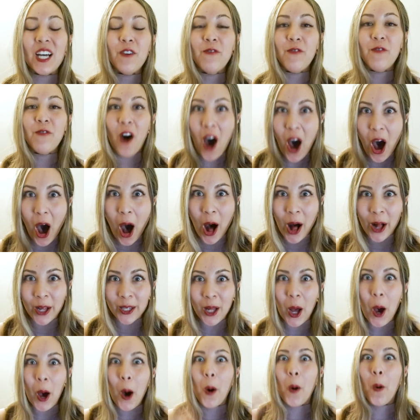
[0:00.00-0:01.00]
of
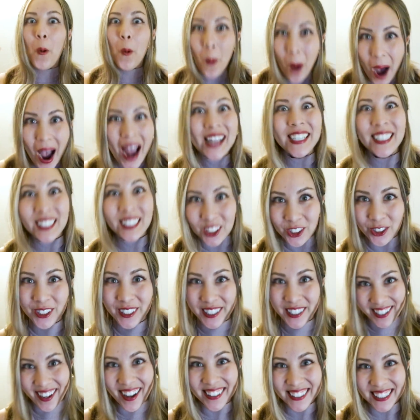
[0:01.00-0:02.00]
all, why did you
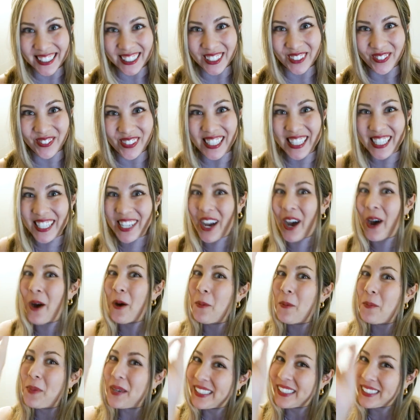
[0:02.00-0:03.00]
click on this
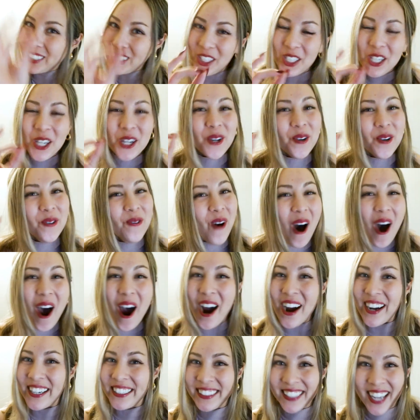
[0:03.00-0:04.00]
video? Because you
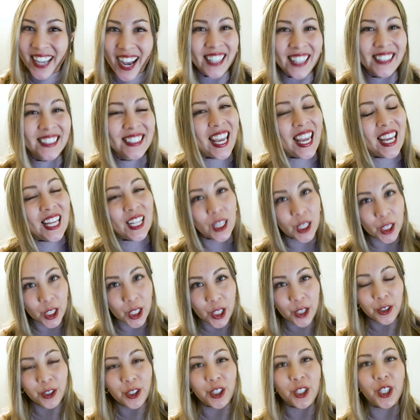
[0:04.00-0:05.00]
are not a
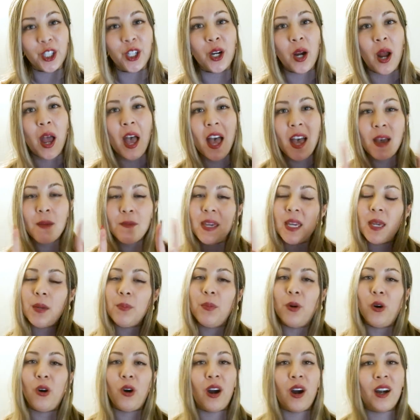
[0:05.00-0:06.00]
loser.
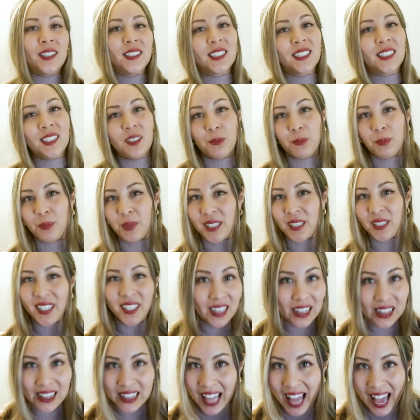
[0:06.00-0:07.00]
People are simply
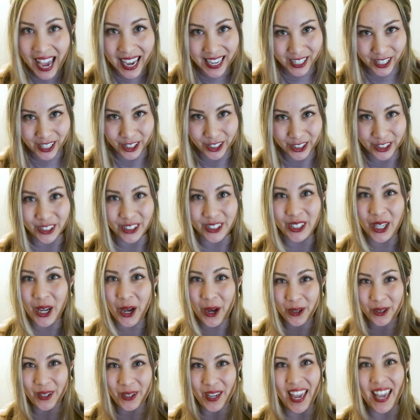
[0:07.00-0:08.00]
liars.
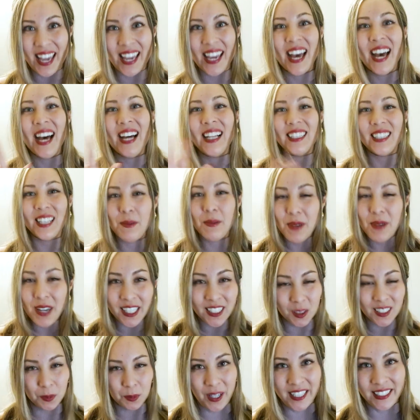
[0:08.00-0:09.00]
Okay, let me
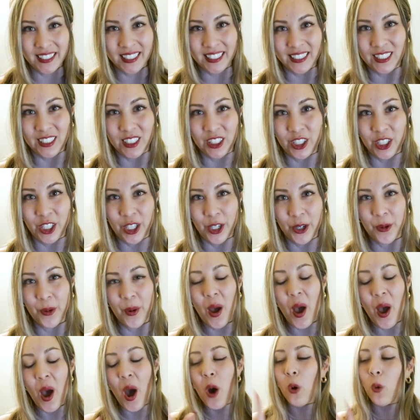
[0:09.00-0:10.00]
explain this to you.
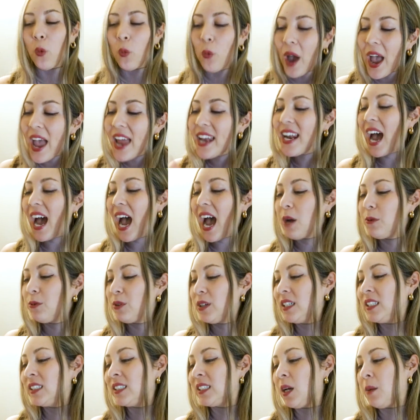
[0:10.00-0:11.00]
When I
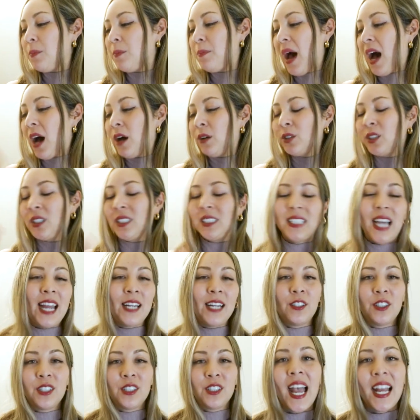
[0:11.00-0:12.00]
was about
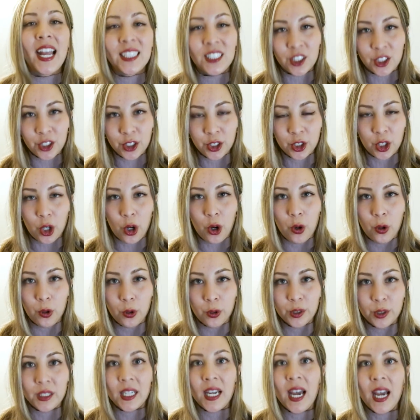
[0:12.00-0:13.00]
9 or 10 years
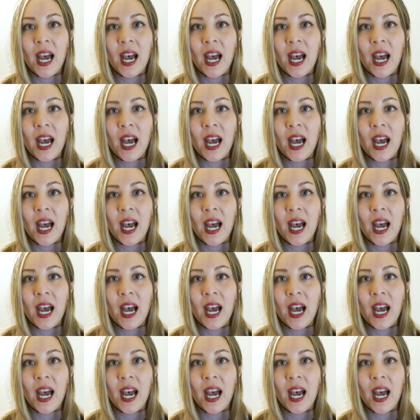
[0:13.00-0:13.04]
old,